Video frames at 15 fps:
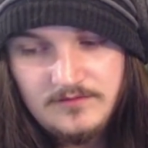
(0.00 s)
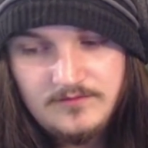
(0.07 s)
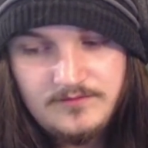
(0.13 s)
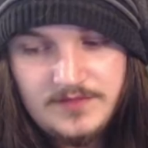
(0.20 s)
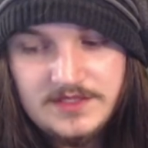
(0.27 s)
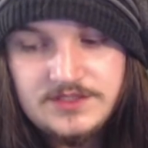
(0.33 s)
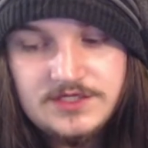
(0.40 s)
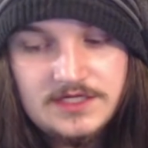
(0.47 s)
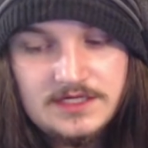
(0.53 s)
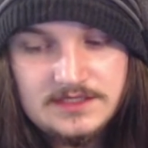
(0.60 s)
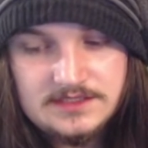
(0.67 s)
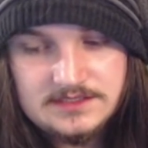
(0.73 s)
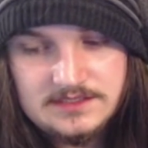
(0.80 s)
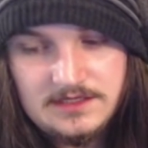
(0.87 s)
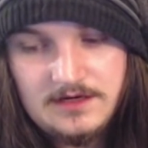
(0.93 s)
pitching at
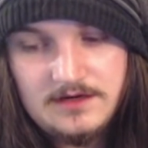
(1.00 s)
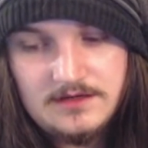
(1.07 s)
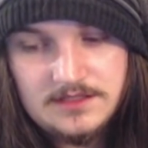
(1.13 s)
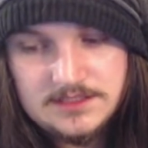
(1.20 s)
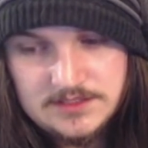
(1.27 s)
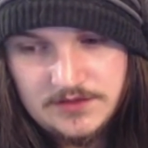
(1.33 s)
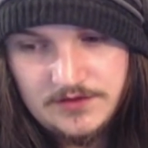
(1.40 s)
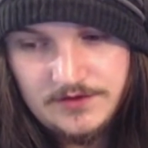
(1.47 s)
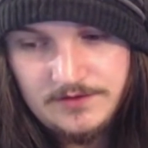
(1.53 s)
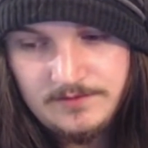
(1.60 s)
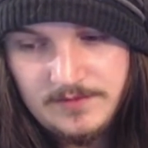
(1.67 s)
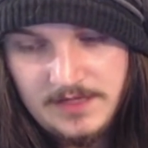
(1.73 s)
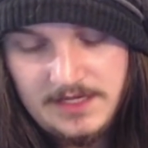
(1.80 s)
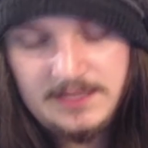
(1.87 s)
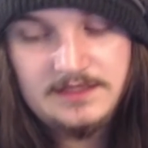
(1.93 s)
the start of the
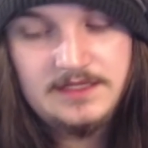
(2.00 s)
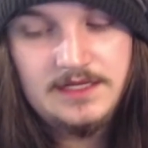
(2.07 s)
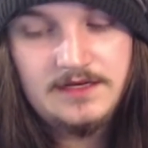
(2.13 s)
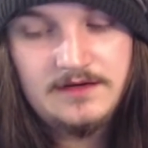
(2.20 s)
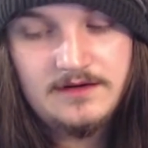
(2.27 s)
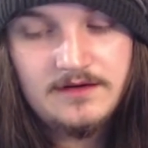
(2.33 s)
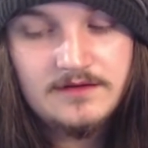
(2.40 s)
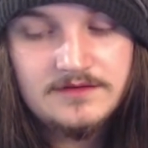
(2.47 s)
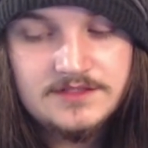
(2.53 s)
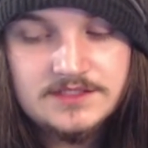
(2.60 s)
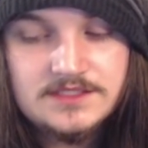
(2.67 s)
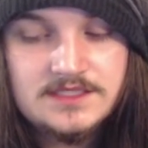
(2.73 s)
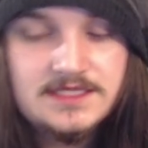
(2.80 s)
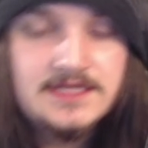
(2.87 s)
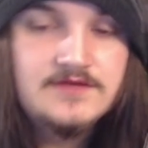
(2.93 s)
turn and then
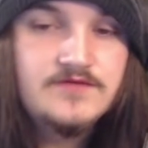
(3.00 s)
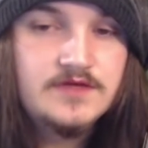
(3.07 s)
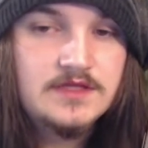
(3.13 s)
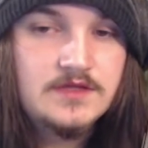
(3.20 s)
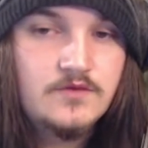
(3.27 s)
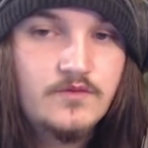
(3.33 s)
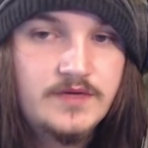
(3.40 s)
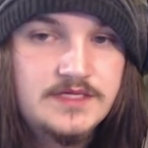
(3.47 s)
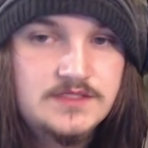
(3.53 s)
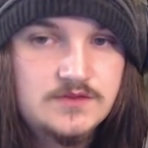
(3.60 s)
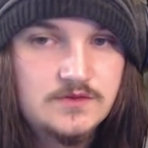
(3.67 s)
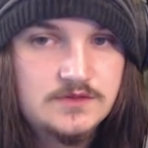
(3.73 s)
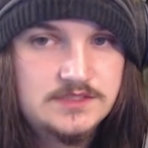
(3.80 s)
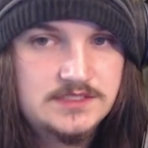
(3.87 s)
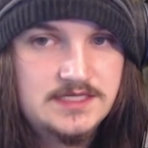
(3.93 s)
just leaving the
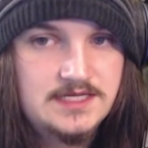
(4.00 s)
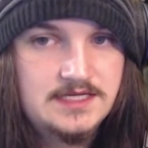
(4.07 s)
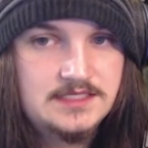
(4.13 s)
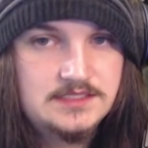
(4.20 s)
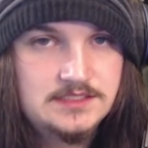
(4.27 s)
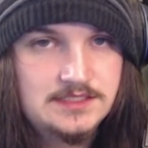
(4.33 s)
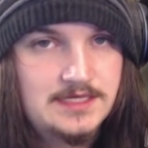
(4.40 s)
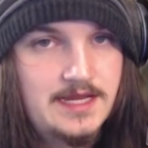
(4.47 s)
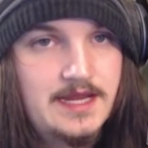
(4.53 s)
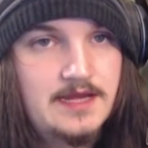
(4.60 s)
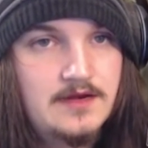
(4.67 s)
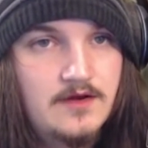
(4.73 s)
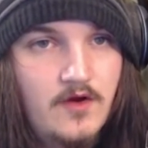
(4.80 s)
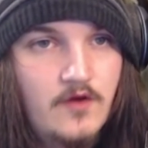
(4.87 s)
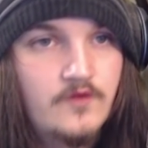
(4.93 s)
resource there to
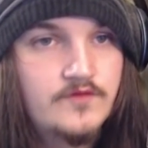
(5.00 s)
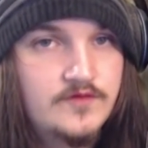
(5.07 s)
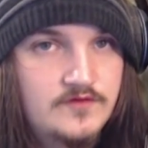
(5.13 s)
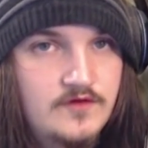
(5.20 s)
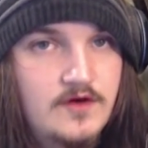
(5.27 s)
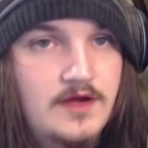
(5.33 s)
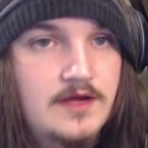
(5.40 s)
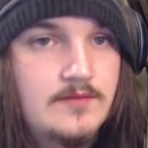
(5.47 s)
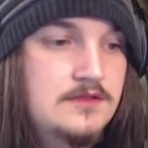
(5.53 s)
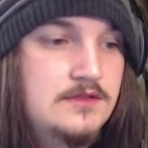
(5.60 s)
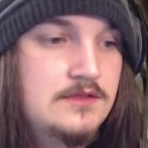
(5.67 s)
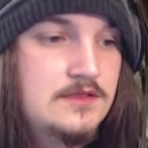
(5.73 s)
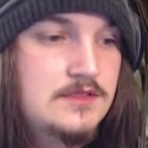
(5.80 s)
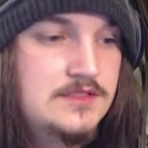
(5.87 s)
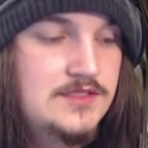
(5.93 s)
gain over time.
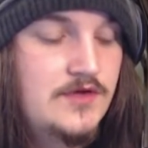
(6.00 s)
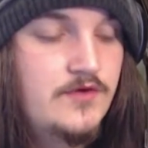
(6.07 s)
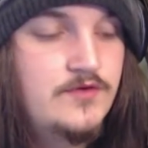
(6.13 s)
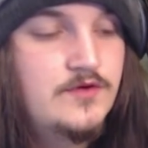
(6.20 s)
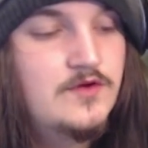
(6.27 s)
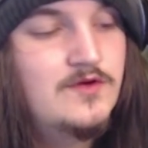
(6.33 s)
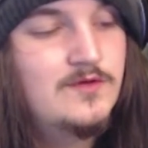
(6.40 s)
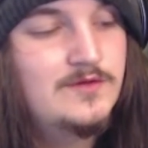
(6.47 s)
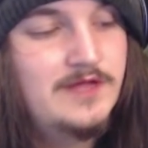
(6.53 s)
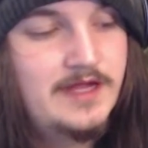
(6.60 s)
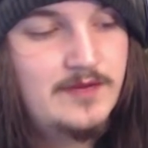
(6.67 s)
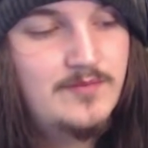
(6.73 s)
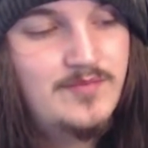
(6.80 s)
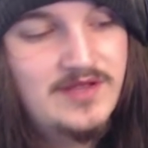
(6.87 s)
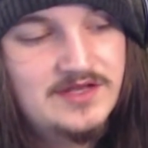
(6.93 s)
So you could
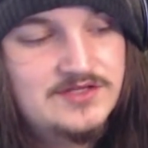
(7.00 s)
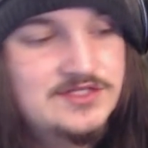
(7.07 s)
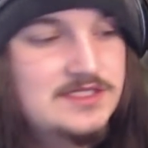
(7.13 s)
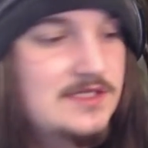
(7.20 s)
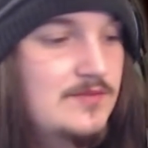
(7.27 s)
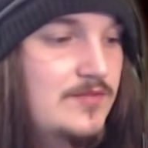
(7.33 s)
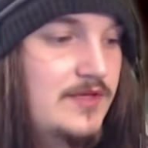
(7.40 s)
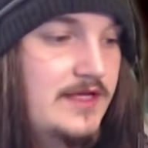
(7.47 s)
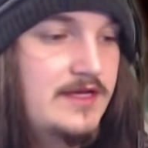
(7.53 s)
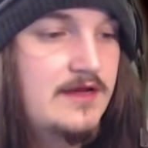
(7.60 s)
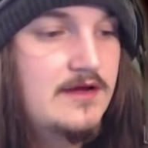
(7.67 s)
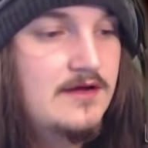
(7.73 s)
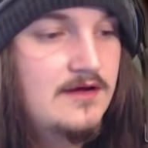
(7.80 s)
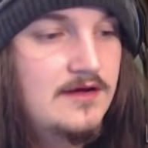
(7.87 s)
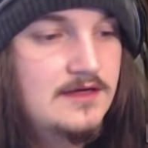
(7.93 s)
like pitch and then play a
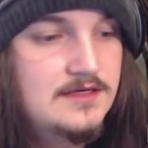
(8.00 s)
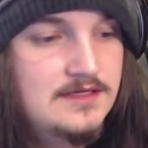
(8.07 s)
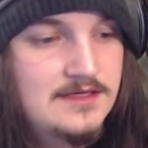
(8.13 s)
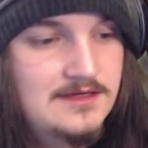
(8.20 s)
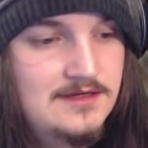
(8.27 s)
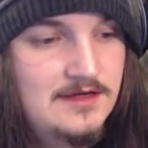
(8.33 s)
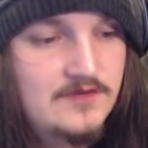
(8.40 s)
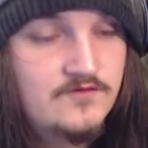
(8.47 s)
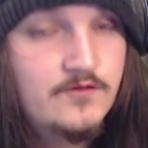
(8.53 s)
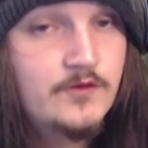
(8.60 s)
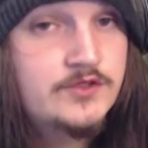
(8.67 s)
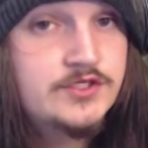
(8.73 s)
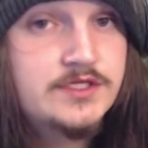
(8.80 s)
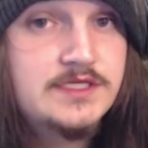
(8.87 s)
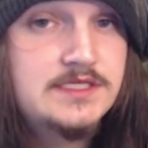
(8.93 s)
card.
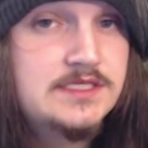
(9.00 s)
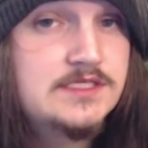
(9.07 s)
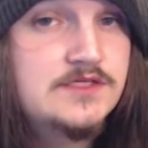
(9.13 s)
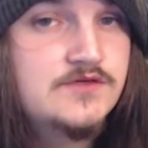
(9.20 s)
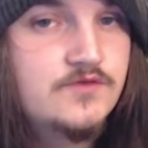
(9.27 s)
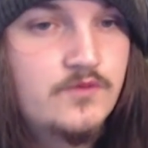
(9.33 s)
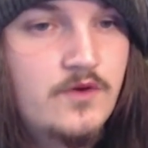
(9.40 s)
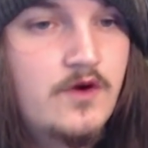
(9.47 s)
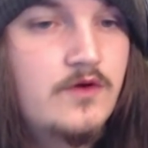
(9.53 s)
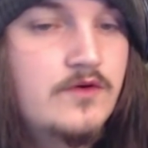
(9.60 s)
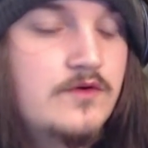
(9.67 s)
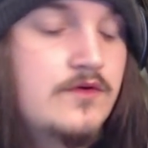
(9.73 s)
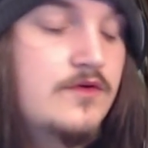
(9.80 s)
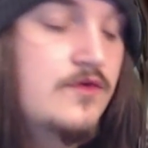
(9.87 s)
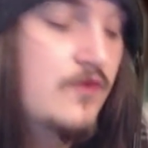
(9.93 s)
Unfortunately, this is
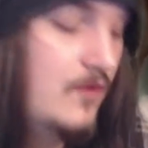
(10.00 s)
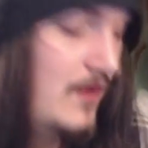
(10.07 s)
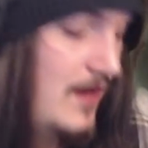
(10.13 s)
wrong. You're